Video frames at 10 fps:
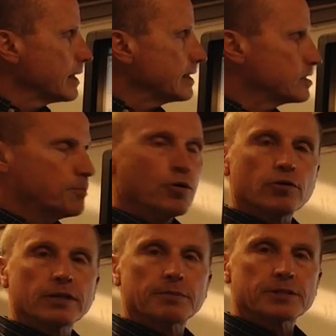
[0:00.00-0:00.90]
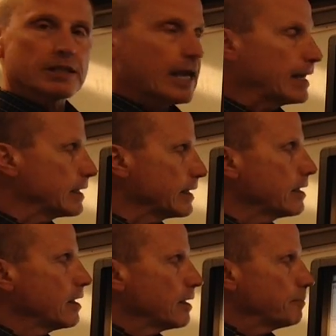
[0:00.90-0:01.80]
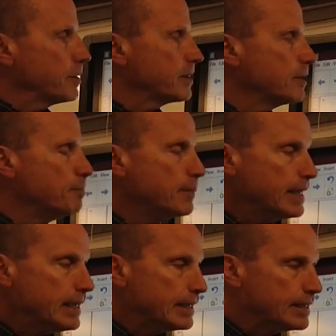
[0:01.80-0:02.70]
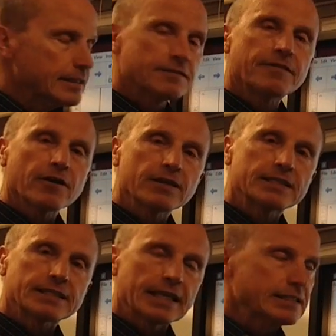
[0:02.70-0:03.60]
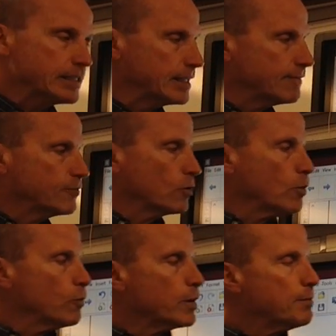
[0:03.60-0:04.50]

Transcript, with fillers: is pulled up slightly, but the mean is very sensitive to what we